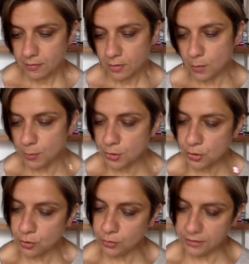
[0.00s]
The
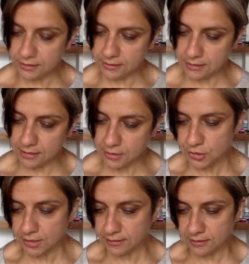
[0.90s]
personal deity,
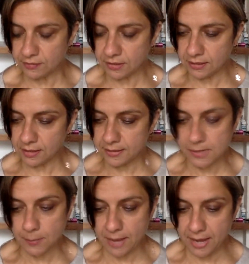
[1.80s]
Ishta-devatā, is
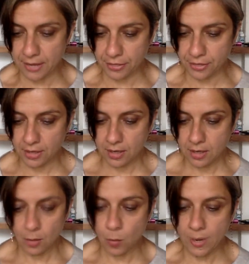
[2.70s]
a path,
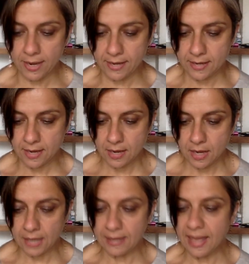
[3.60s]
a way,
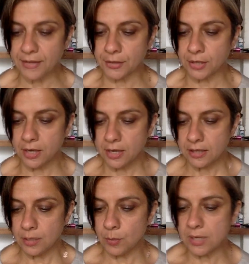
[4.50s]
a ladder
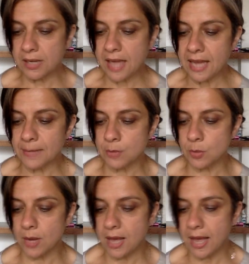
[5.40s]
that we climb to
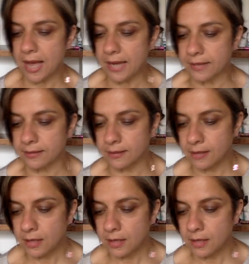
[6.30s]
a height